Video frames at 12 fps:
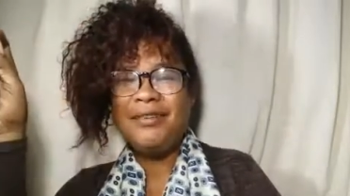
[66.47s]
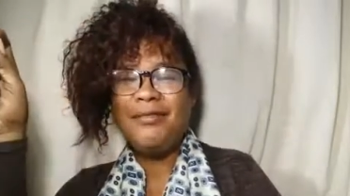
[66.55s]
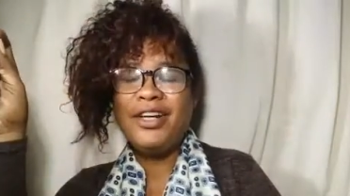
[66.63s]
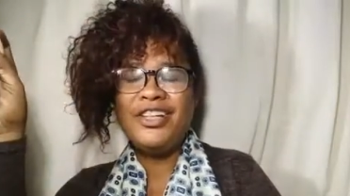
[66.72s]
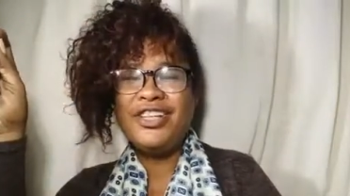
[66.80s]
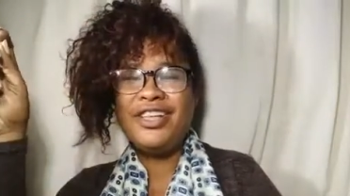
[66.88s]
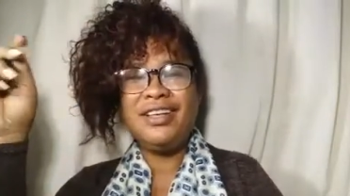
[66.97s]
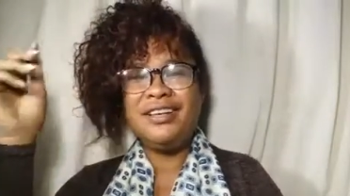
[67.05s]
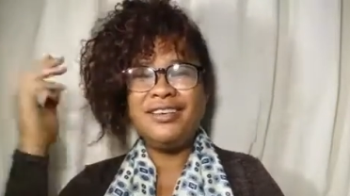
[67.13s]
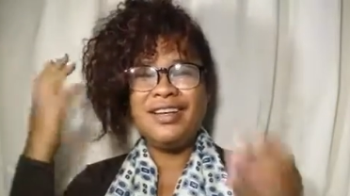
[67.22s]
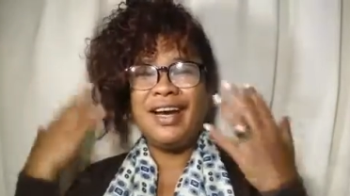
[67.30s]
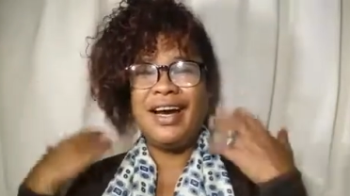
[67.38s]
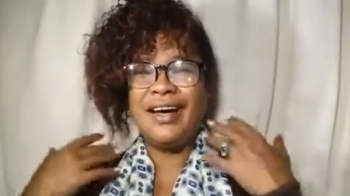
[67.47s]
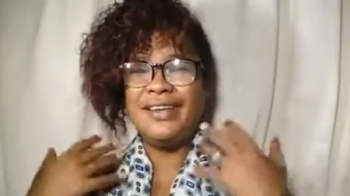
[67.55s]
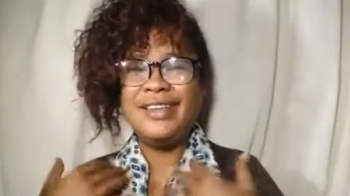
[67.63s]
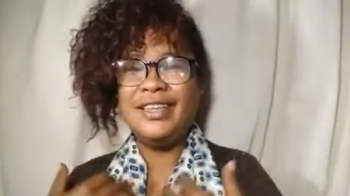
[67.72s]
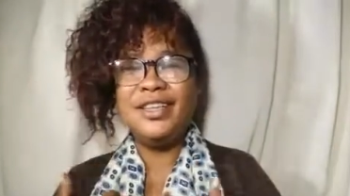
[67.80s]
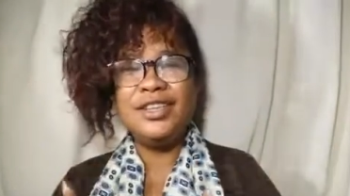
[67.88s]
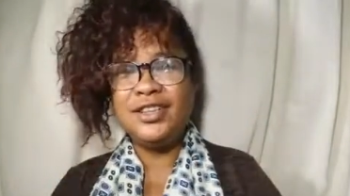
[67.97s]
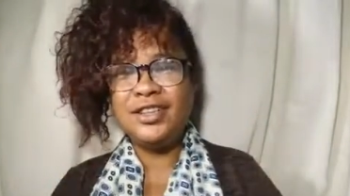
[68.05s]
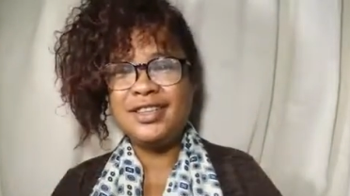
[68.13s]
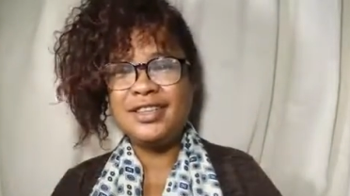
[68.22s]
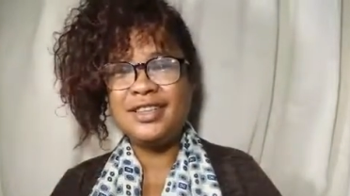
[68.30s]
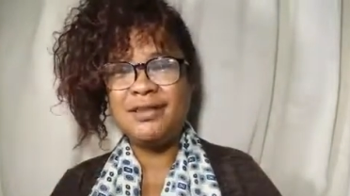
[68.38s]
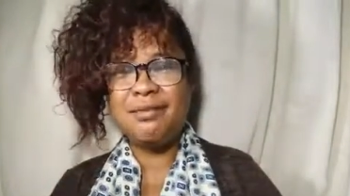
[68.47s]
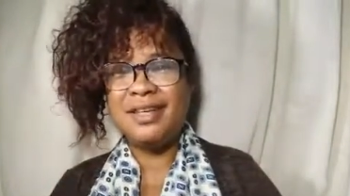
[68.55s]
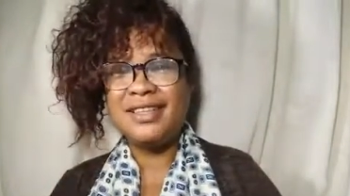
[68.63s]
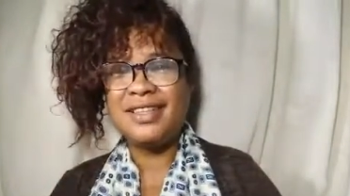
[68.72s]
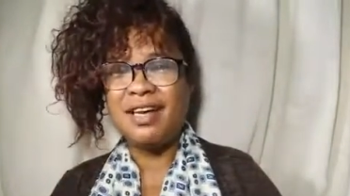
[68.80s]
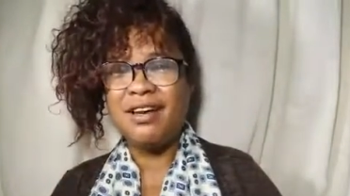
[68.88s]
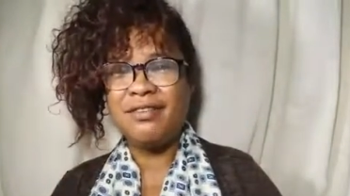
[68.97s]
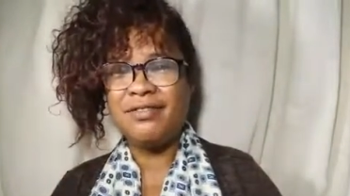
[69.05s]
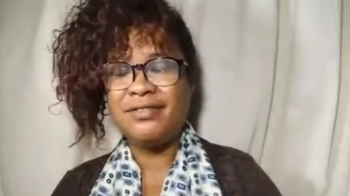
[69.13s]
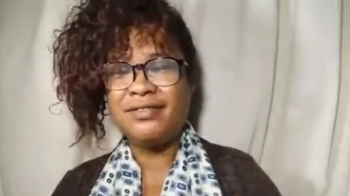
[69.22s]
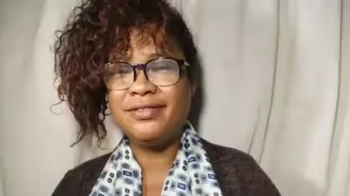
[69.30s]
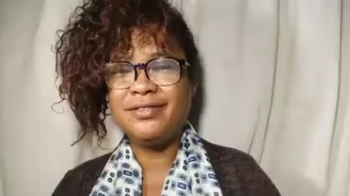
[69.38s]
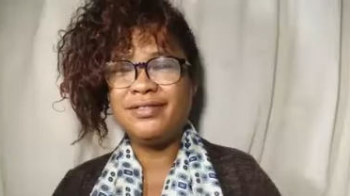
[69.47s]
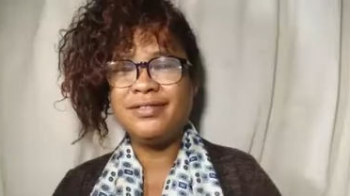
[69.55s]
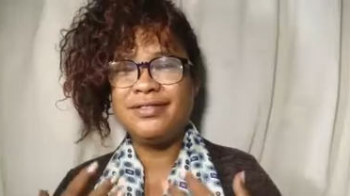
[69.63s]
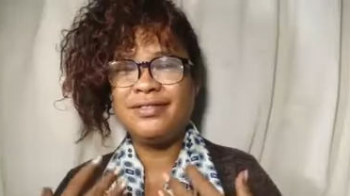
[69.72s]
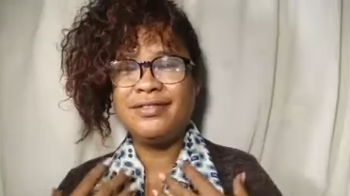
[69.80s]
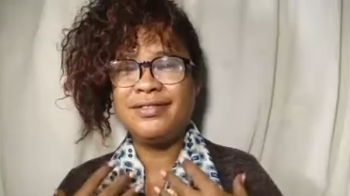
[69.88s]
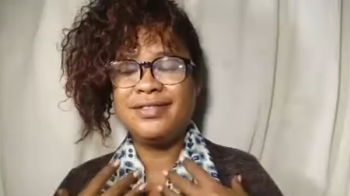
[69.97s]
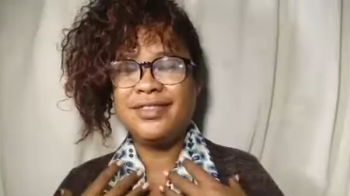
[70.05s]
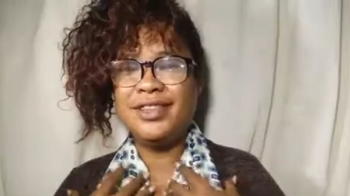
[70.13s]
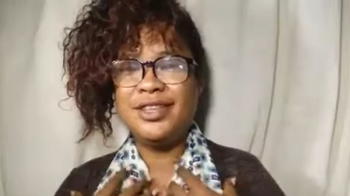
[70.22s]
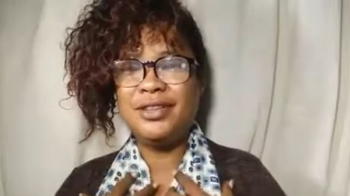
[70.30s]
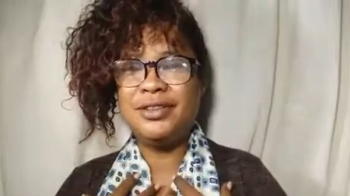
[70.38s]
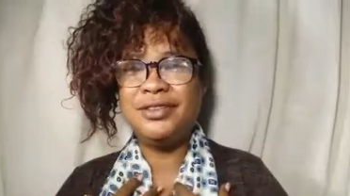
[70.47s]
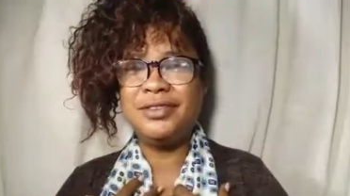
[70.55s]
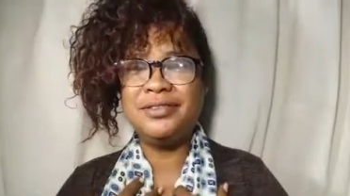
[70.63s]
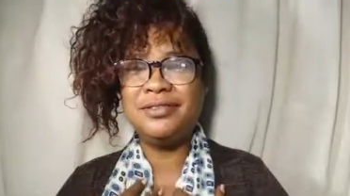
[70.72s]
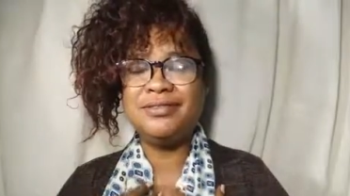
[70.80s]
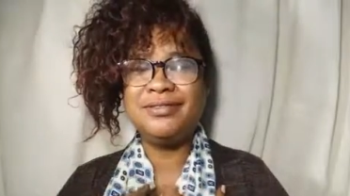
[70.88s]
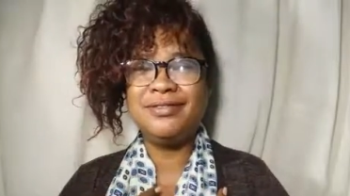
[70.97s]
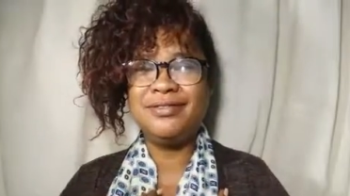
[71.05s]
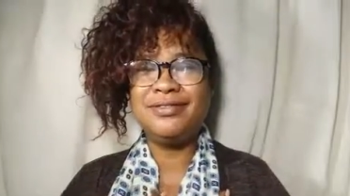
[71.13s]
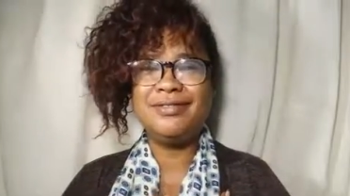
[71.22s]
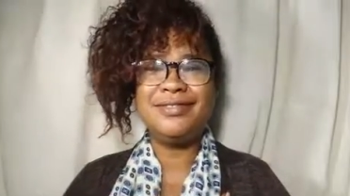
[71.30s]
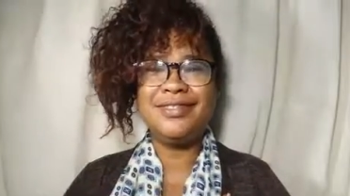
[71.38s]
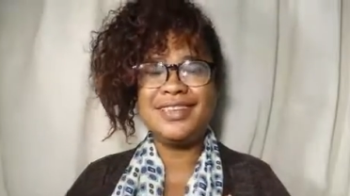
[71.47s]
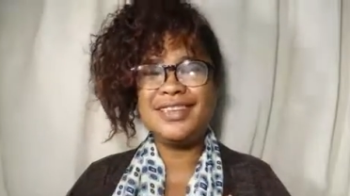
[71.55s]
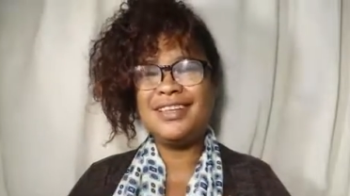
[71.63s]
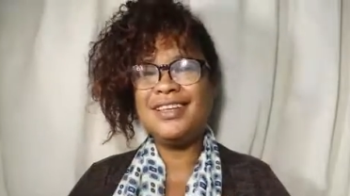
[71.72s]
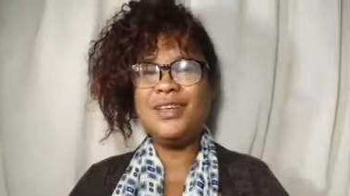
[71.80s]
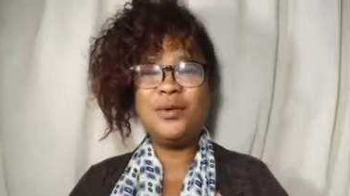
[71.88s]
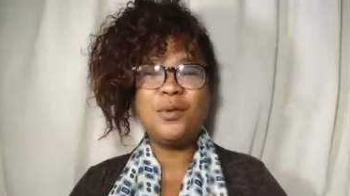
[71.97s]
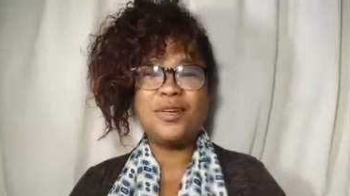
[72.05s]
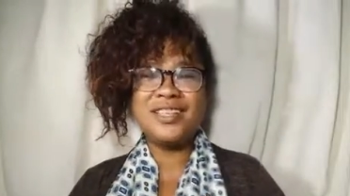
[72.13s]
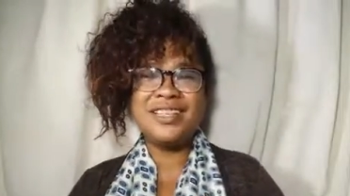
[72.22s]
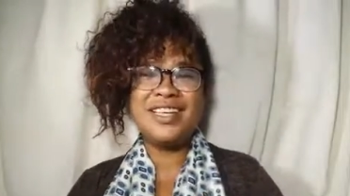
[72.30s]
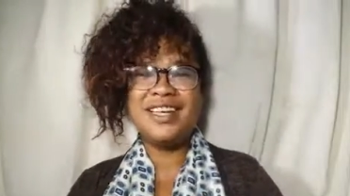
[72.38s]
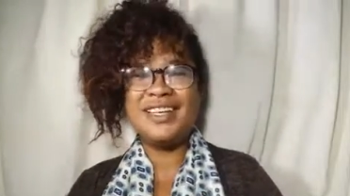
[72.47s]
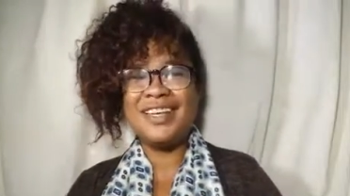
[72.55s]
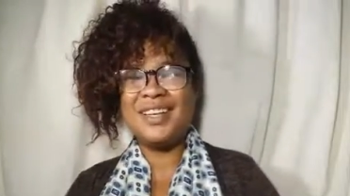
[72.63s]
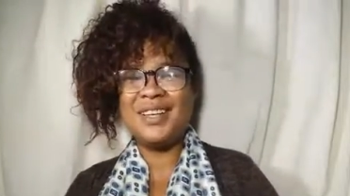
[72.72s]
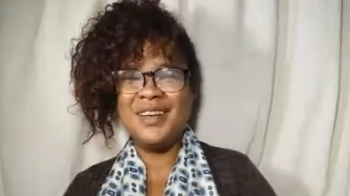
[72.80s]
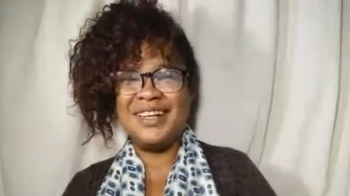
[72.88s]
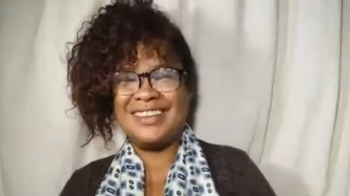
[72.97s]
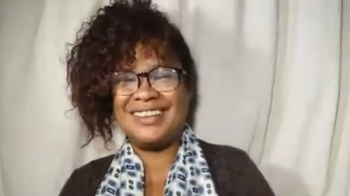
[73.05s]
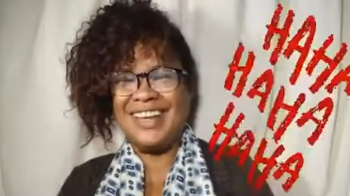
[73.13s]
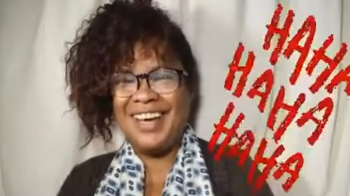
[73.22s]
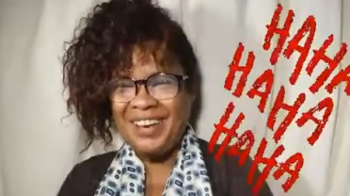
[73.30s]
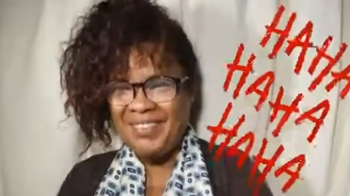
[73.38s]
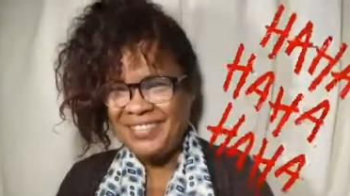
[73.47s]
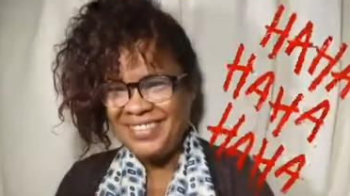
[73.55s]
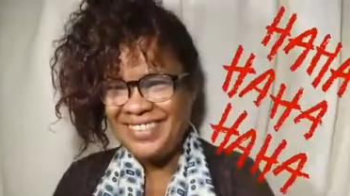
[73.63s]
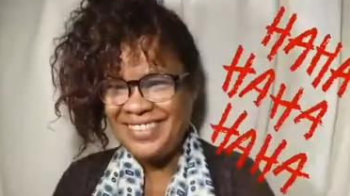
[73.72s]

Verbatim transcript: Rashi, I didn't do this to myself to look worse than I did the last time.